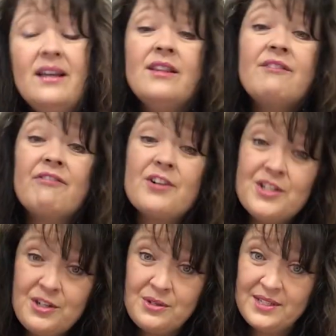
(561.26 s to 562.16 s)
The
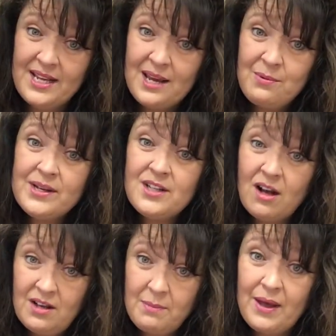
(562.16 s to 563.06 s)
first Tuesday, we
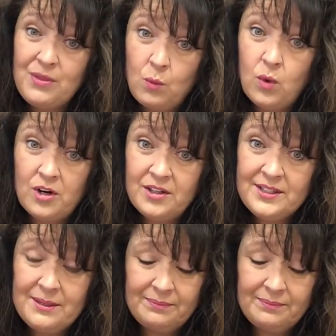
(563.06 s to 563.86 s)
talk about the world.